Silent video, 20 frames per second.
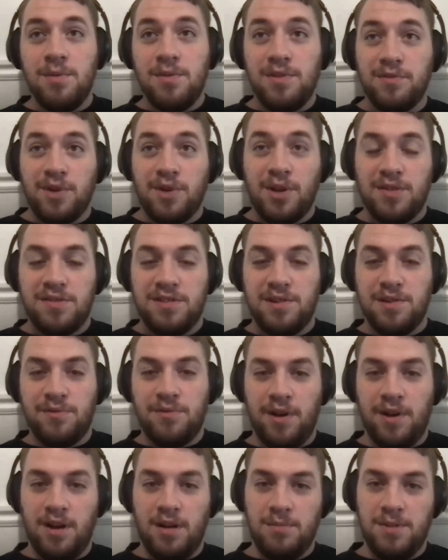he was a volunteer
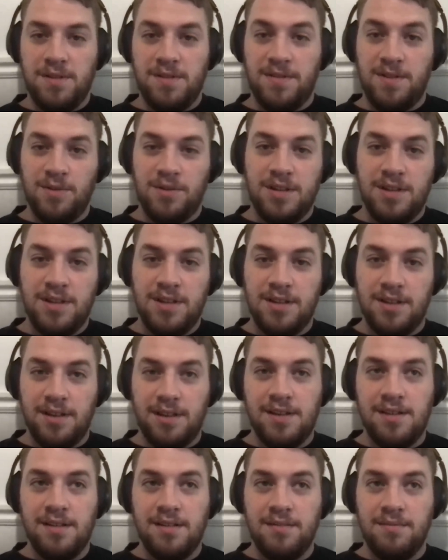fireman, so he
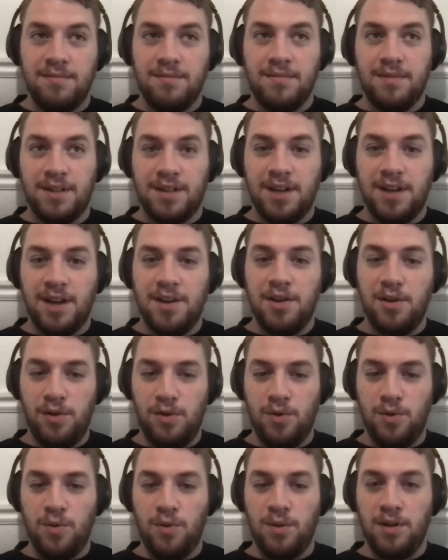he kind of
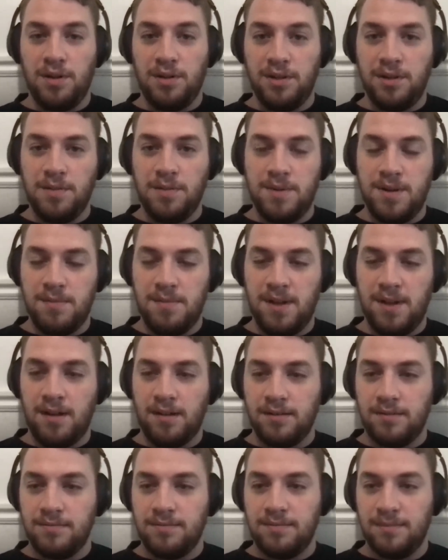knew a little bit
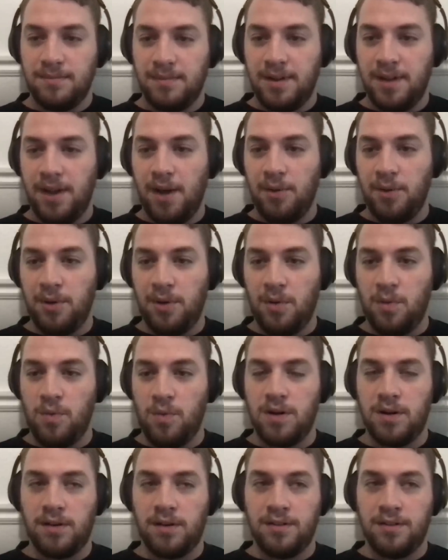about how it all